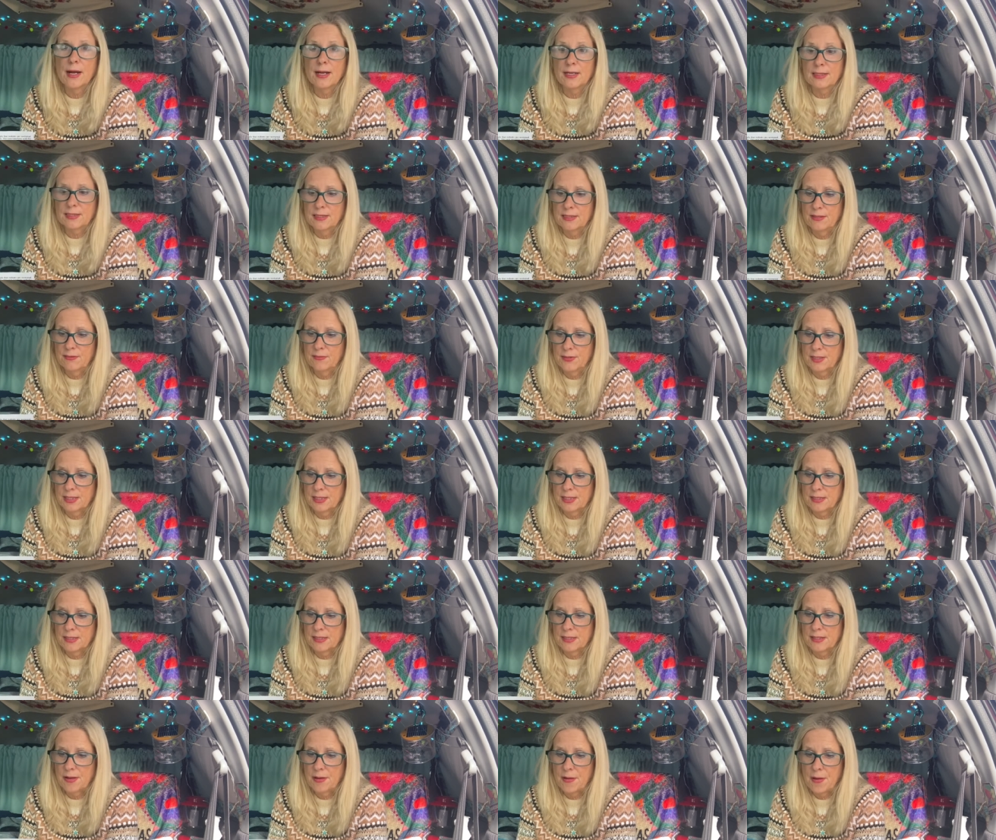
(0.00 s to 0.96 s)

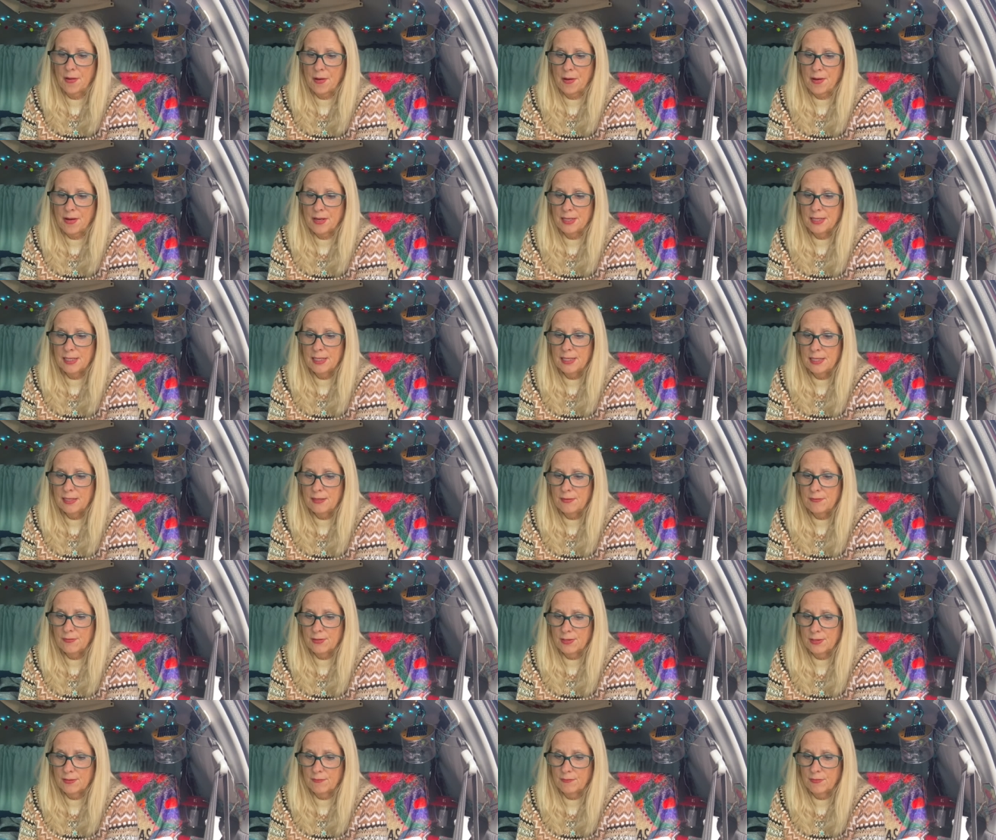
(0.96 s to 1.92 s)
activities.
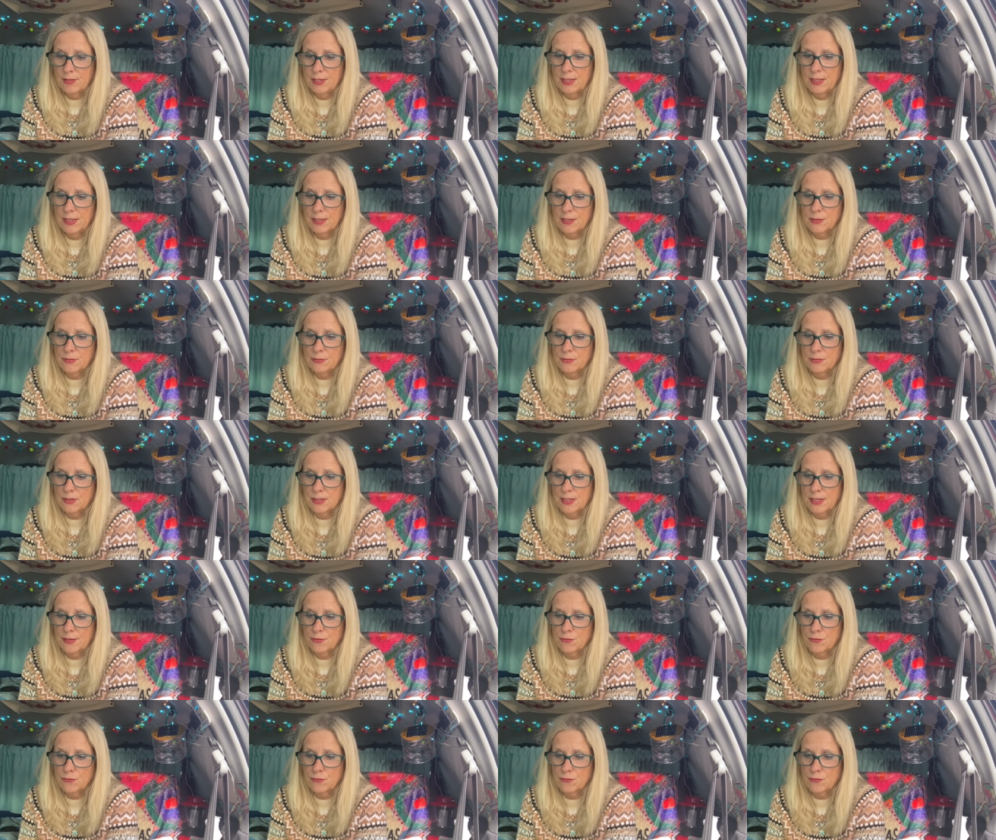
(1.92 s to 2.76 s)
Even vehicles that are